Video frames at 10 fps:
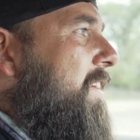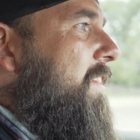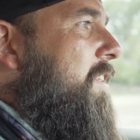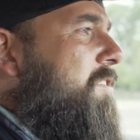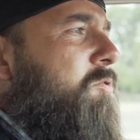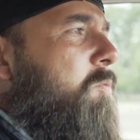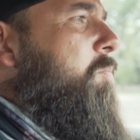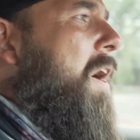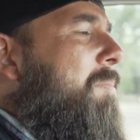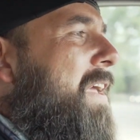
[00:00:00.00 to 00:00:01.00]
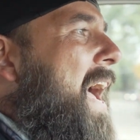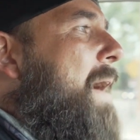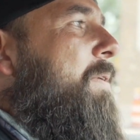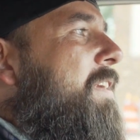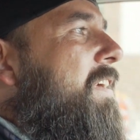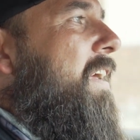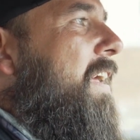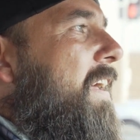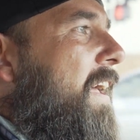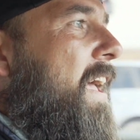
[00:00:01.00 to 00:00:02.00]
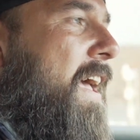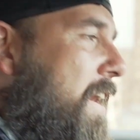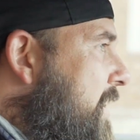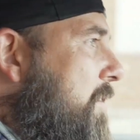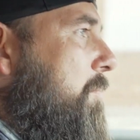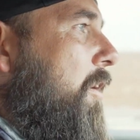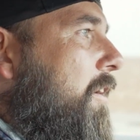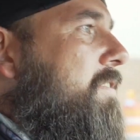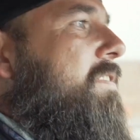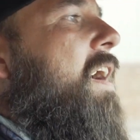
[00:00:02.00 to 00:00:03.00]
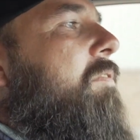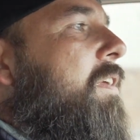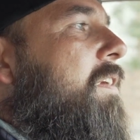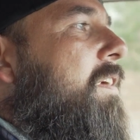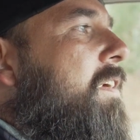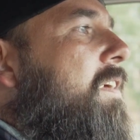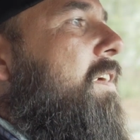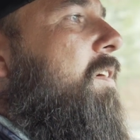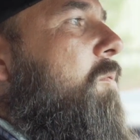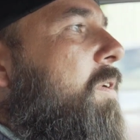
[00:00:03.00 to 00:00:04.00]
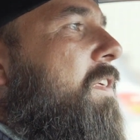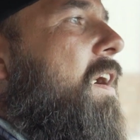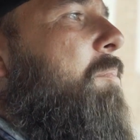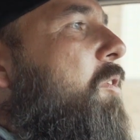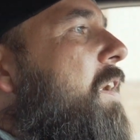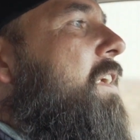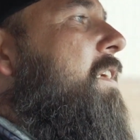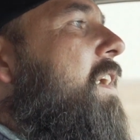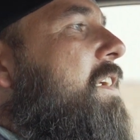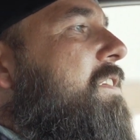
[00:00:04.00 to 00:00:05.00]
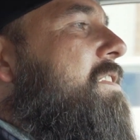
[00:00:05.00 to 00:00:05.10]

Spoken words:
this would probably happen to any Mark 7 with an upgraded clutch.